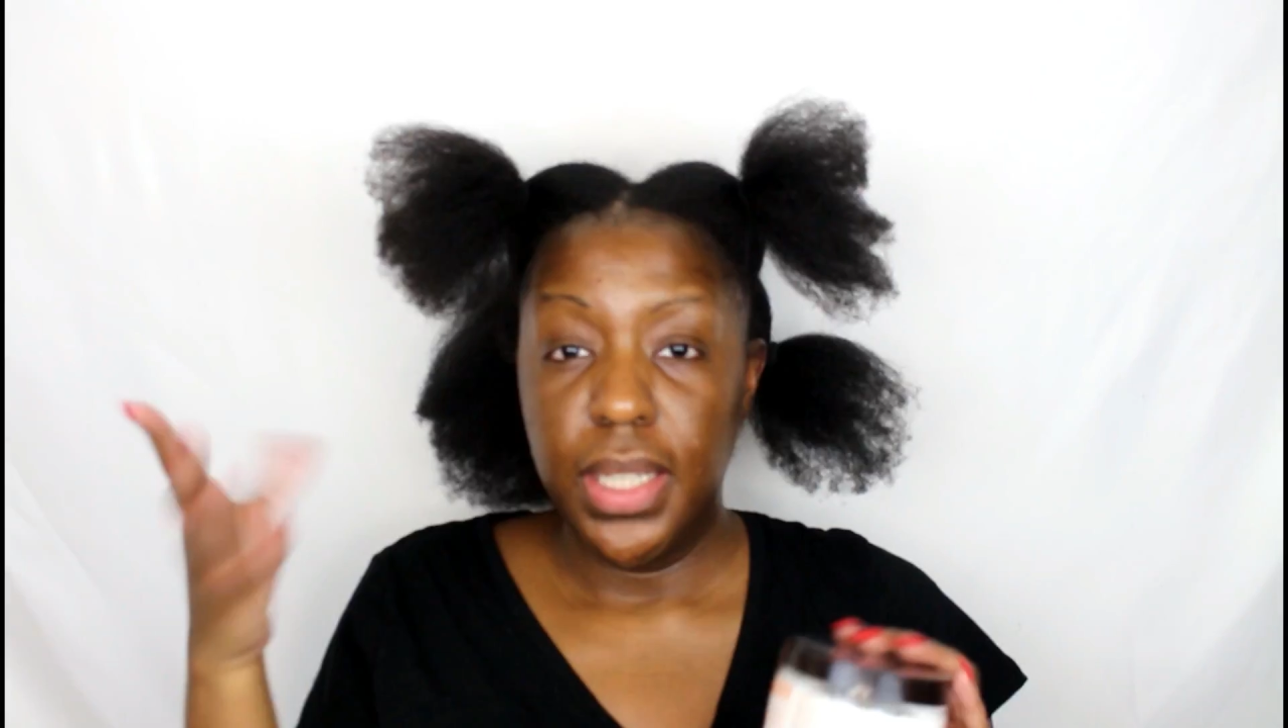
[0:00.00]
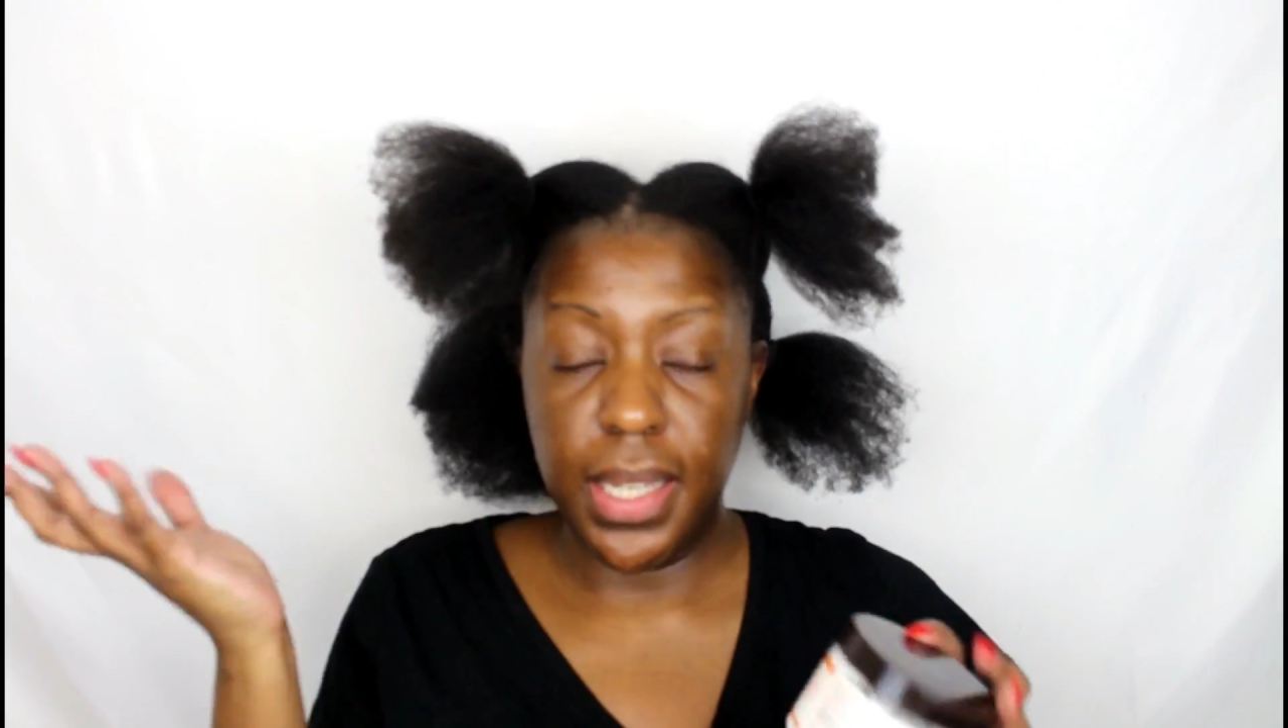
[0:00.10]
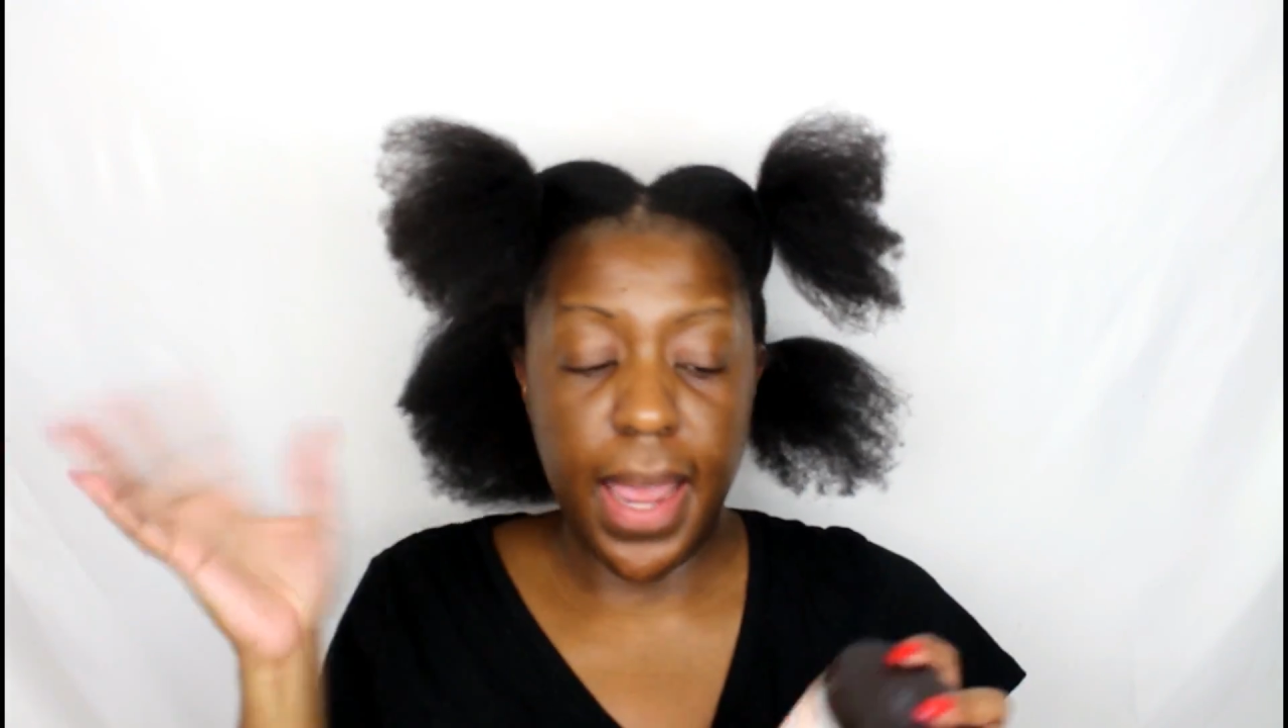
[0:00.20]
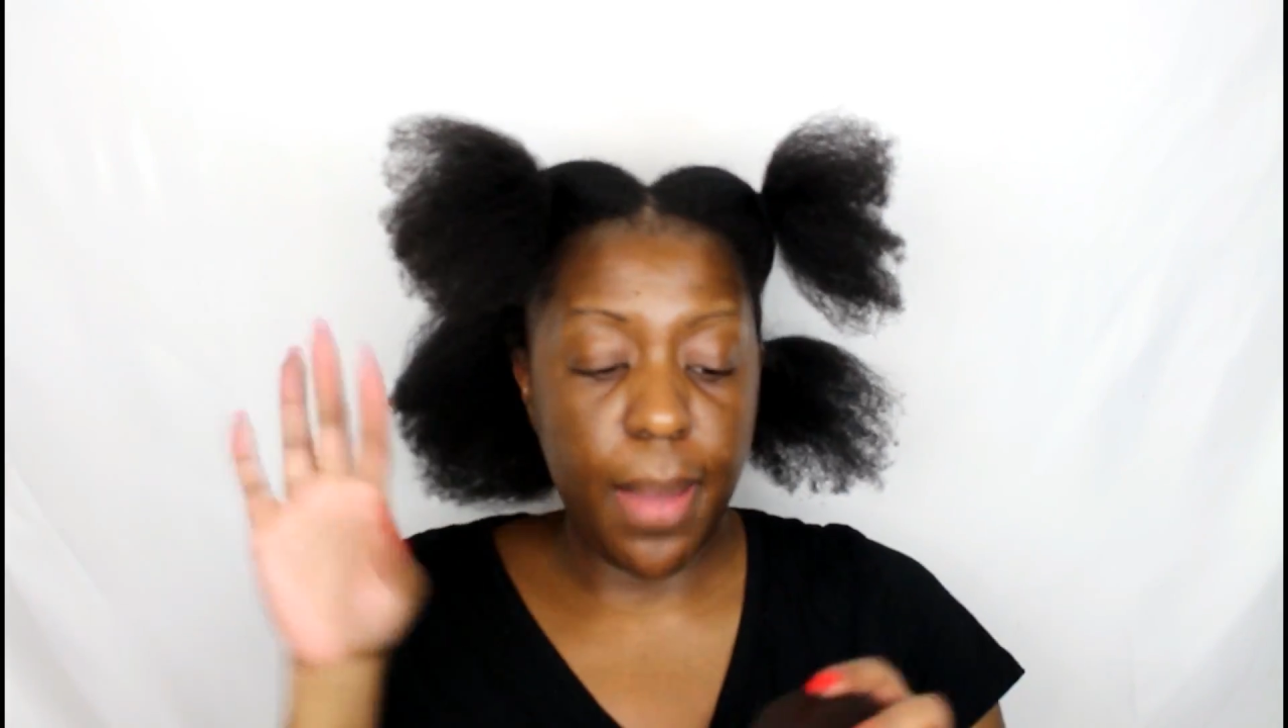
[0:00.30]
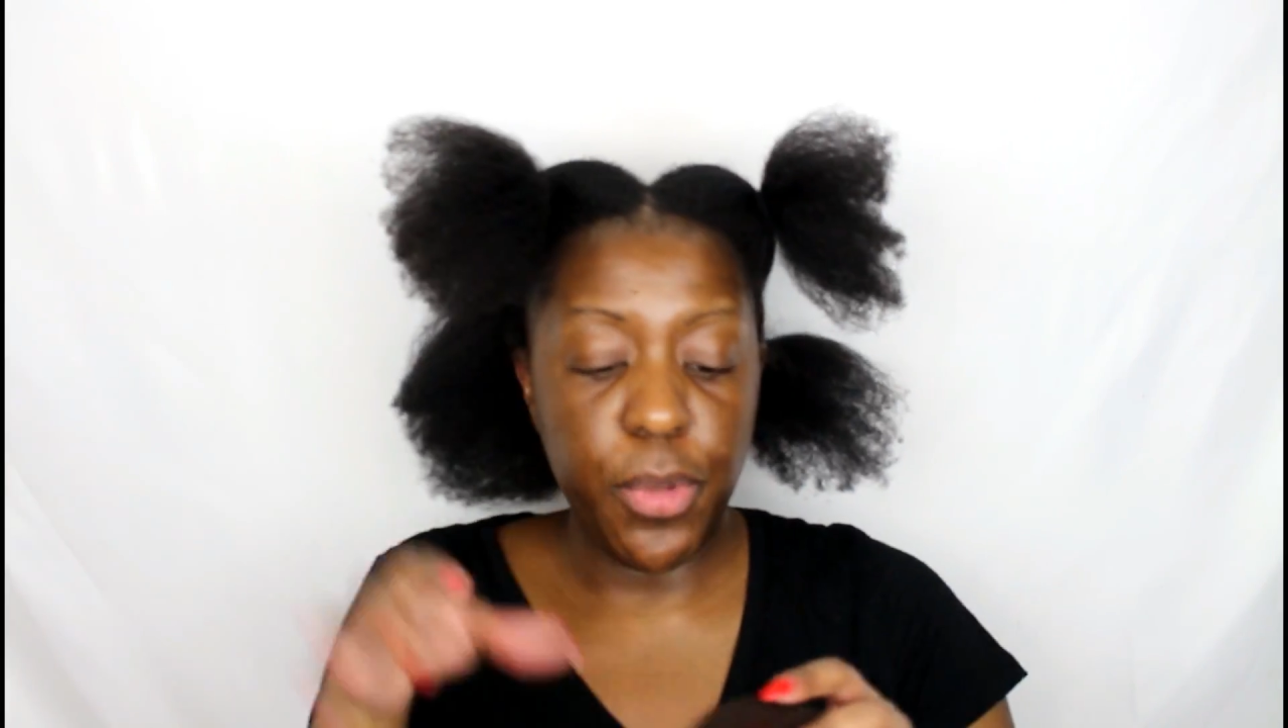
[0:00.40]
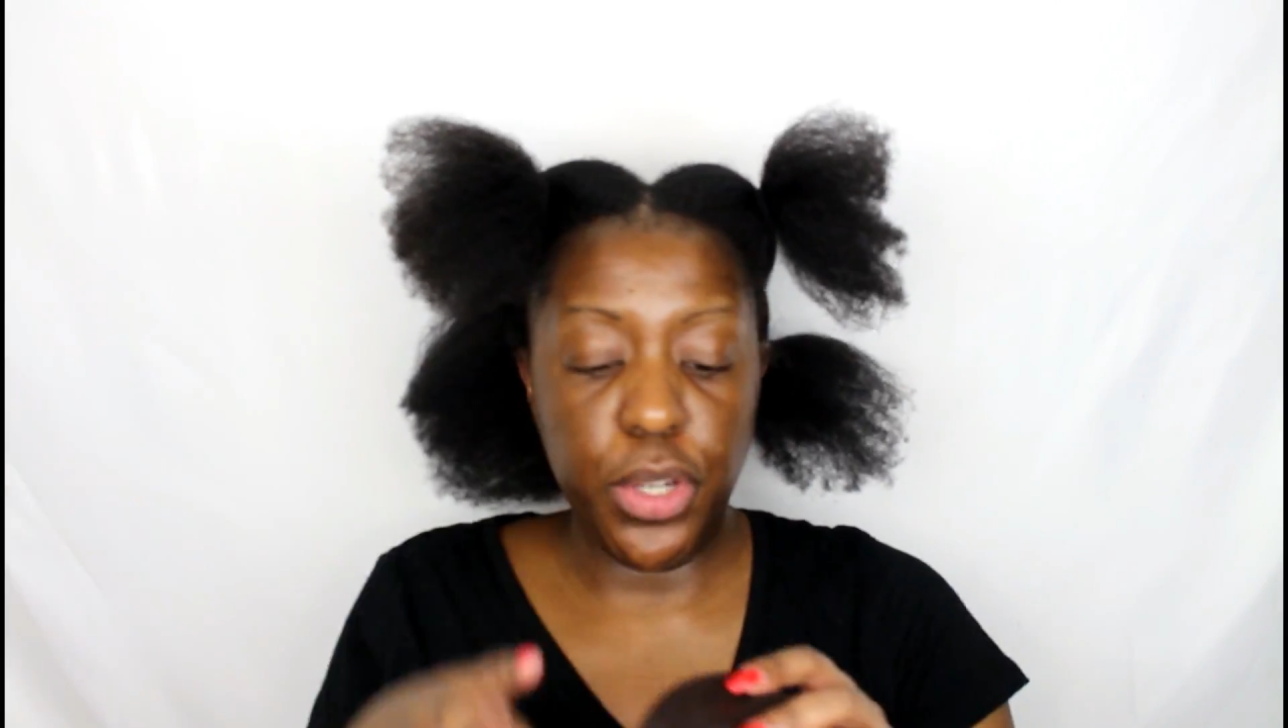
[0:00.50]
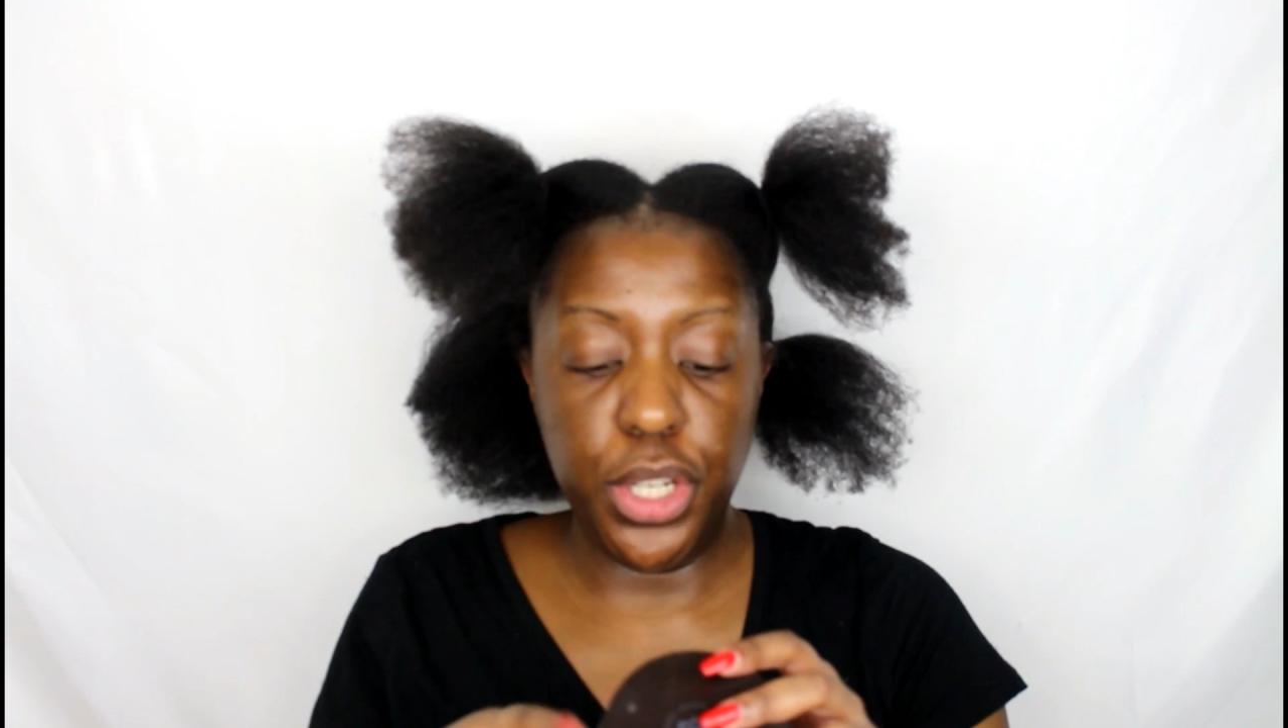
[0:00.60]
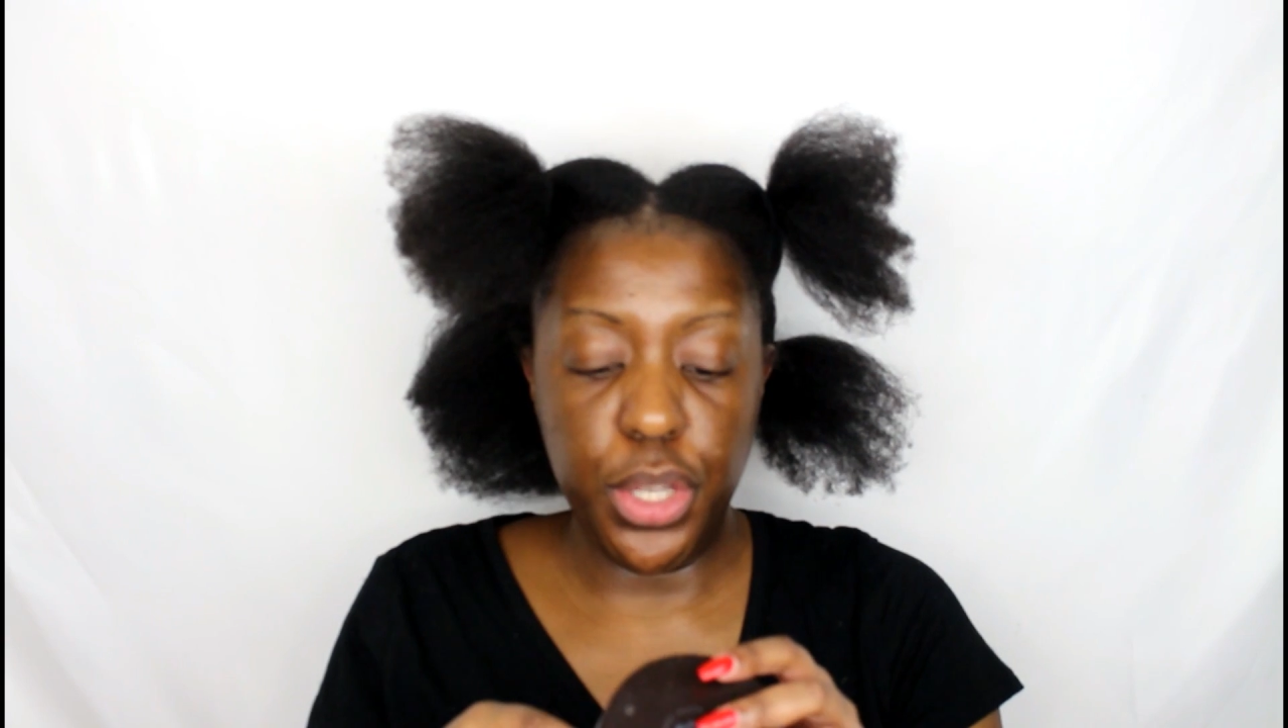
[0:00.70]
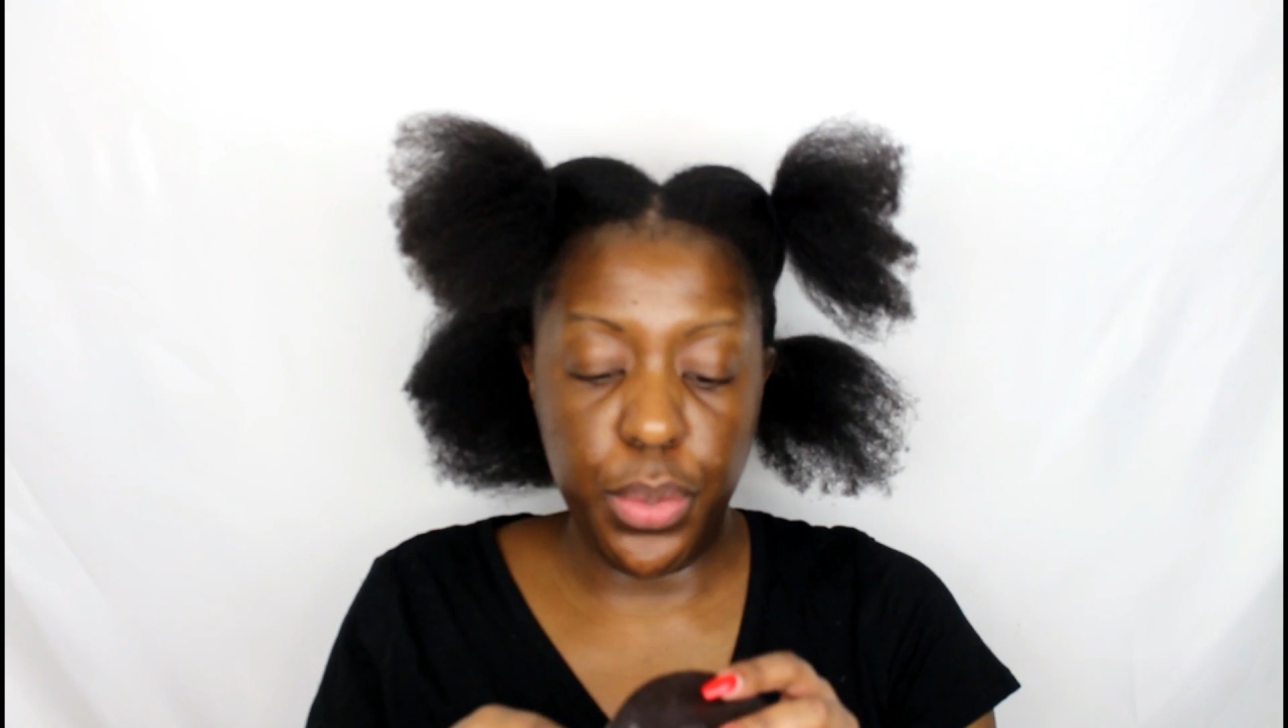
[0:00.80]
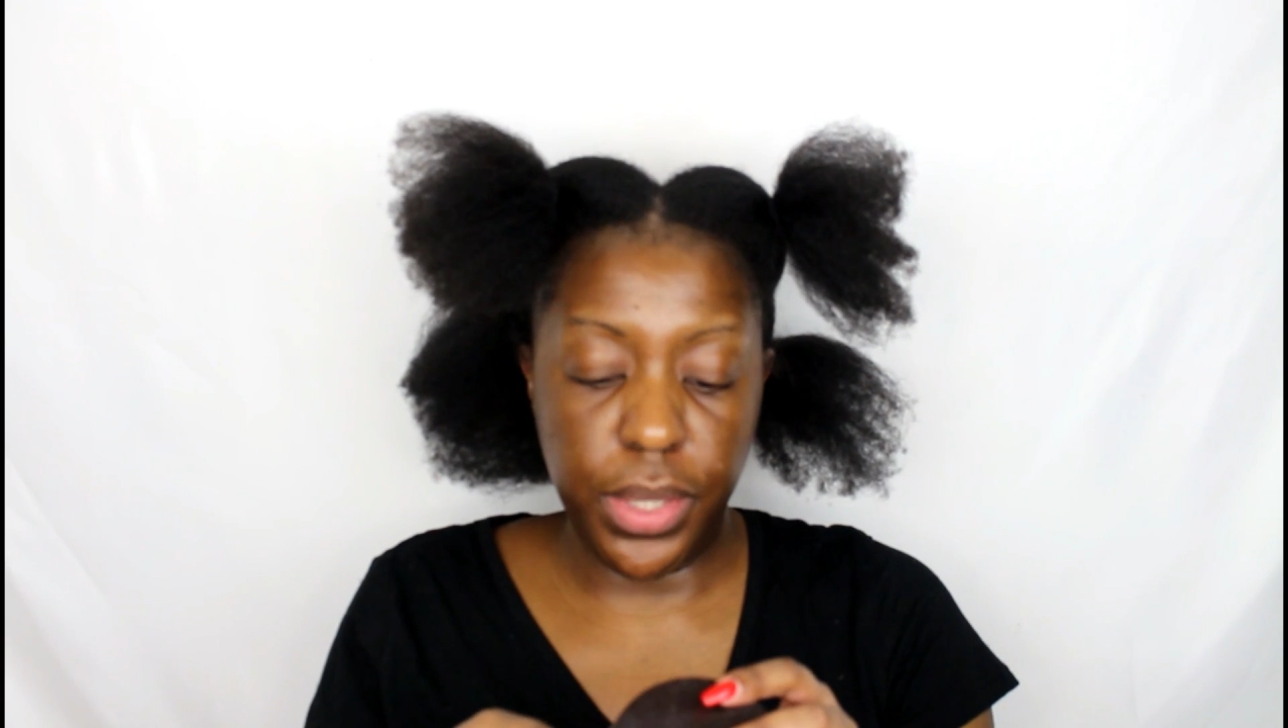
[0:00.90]
Today I'm
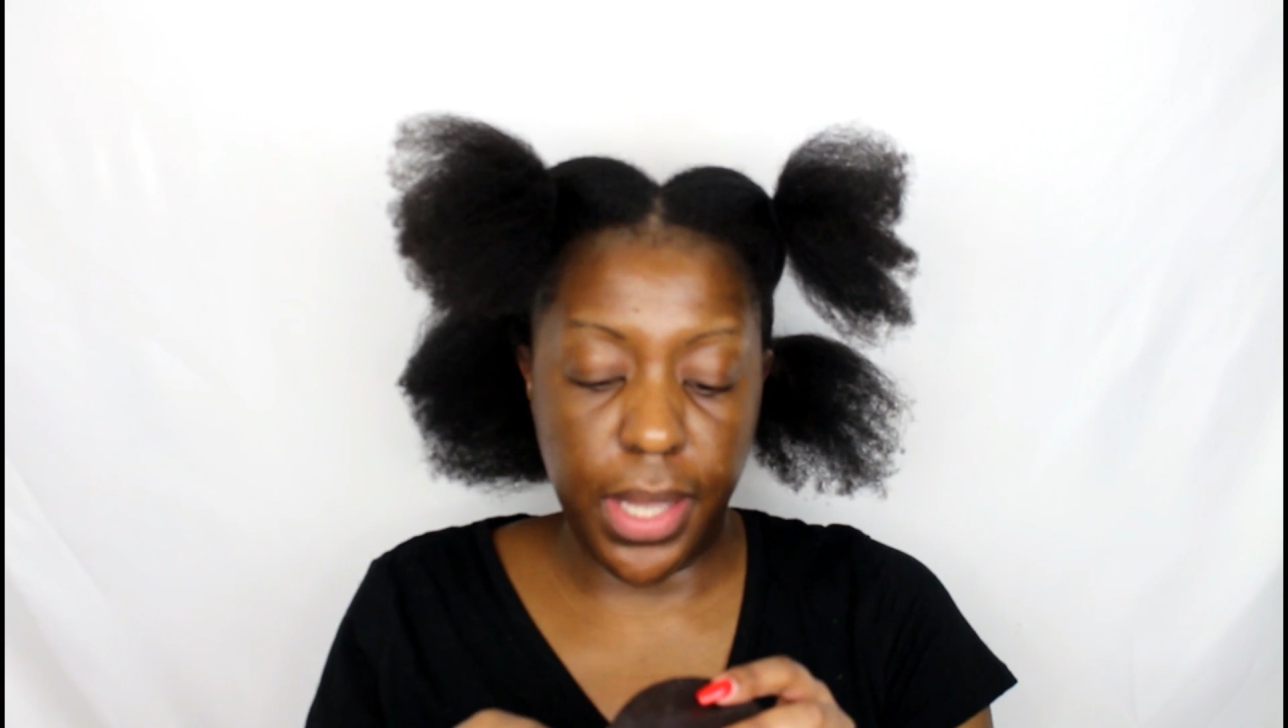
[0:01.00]
gonna use